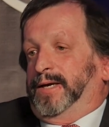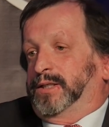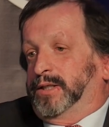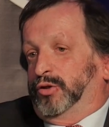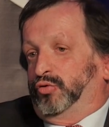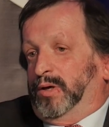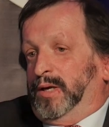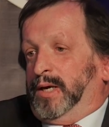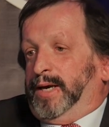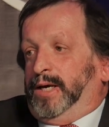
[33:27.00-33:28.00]
etc.
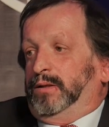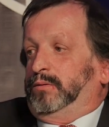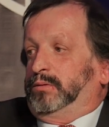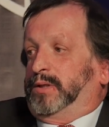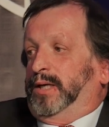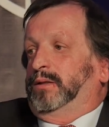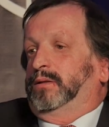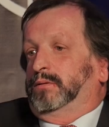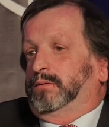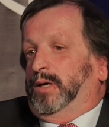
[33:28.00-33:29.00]
And to get
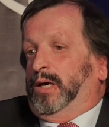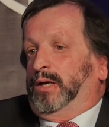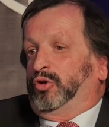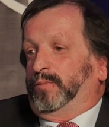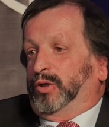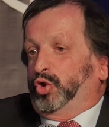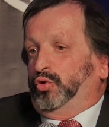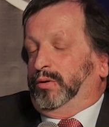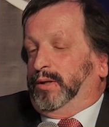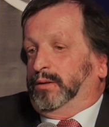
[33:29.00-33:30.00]
to make
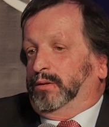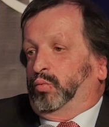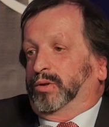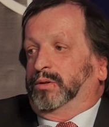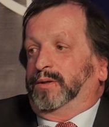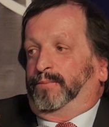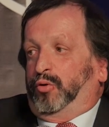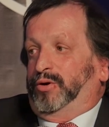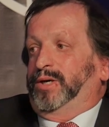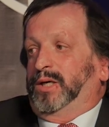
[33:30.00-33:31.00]
sure that what the
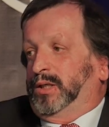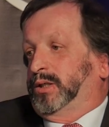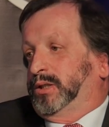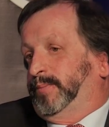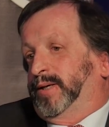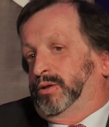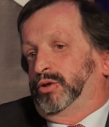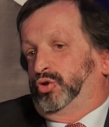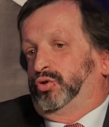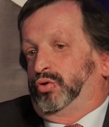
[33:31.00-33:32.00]
employer is
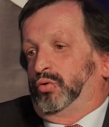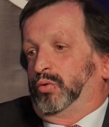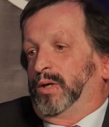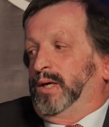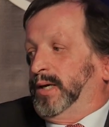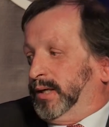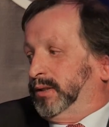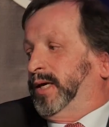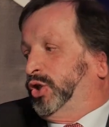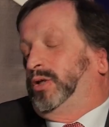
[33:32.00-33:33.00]
expected to do
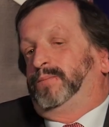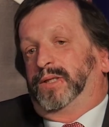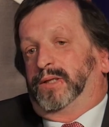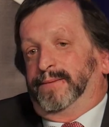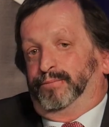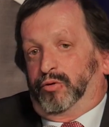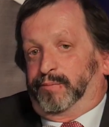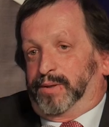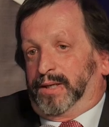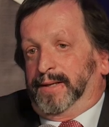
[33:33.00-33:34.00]
is actually be done
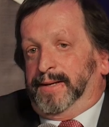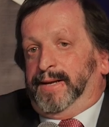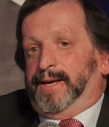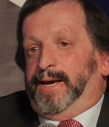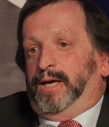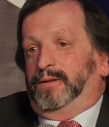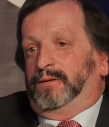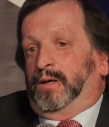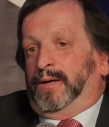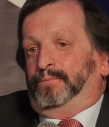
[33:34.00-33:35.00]
properly.
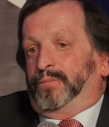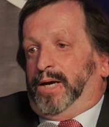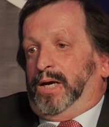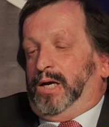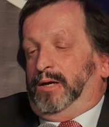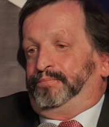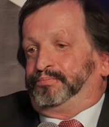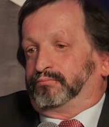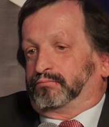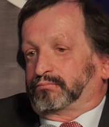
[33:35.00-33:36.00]
And
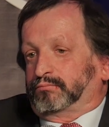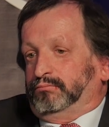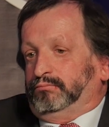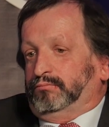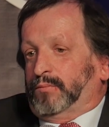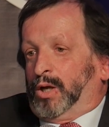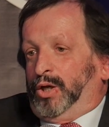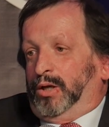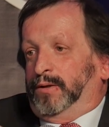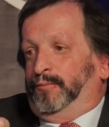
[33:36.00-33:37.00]

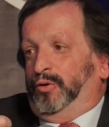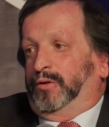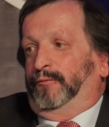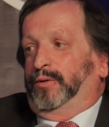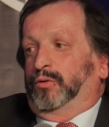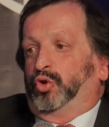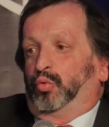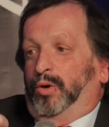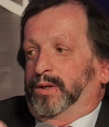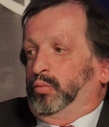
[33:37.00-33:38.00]
you know, it's very difficult. You
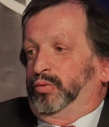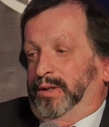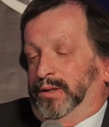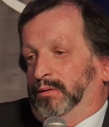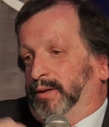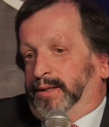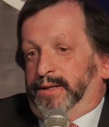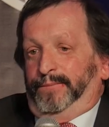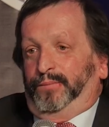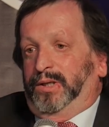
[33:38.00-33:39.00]
work within a
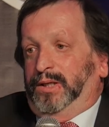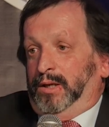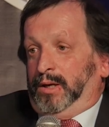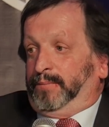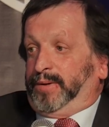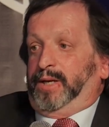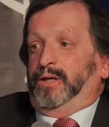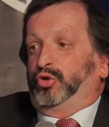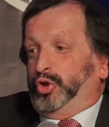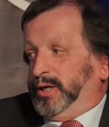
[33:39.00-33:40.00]
company, but now
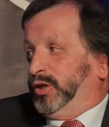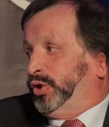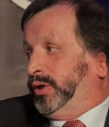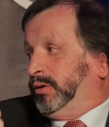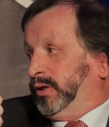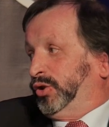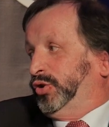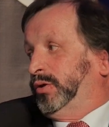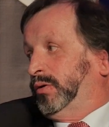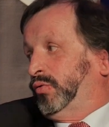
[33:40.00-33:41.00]
you're challenging the
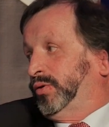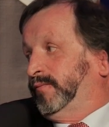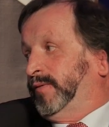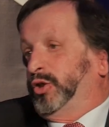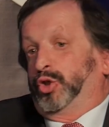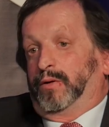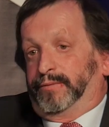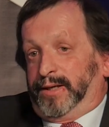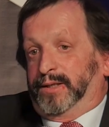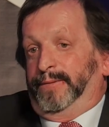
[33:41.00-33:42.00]
internal audit function
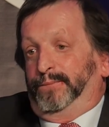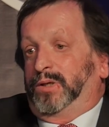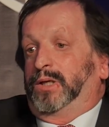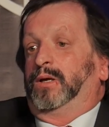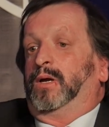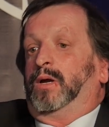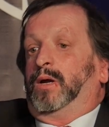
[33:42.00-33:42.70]
of that company